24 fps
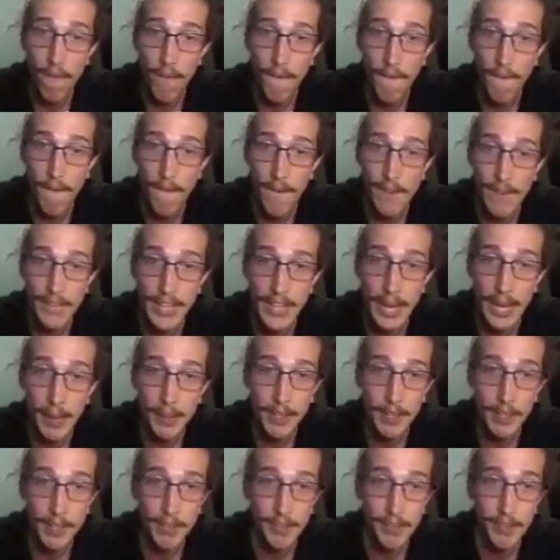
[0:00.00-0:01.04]
have came
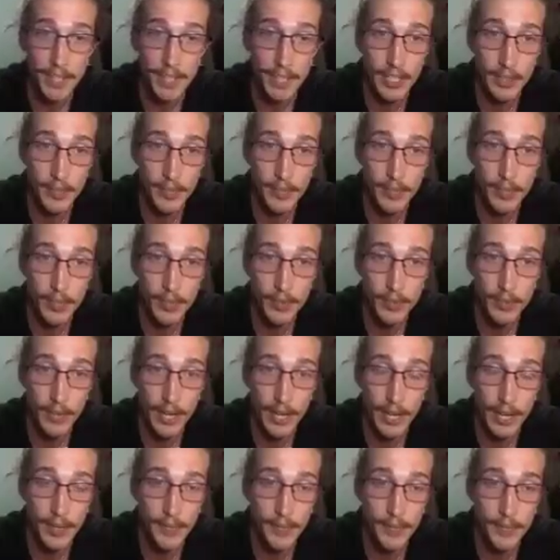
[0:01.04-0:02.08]
to their feet,
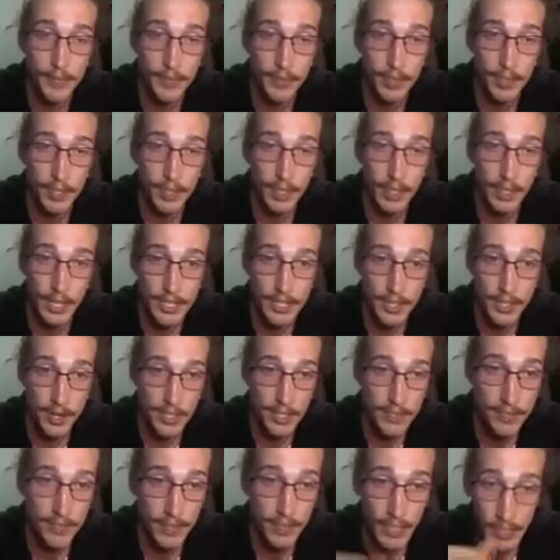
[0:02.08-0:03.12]
right? He's on
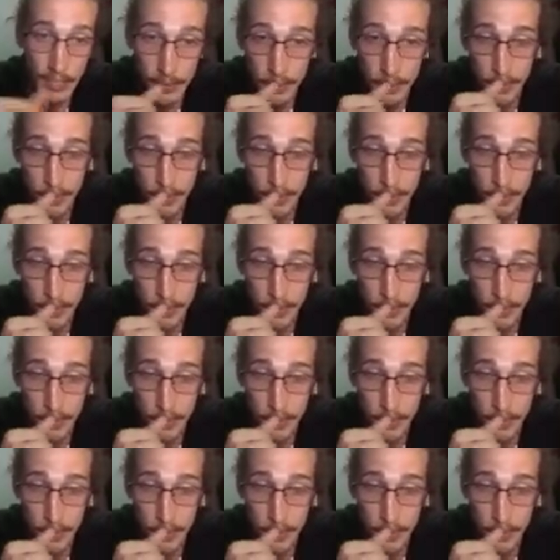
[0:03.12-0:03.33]
his feet.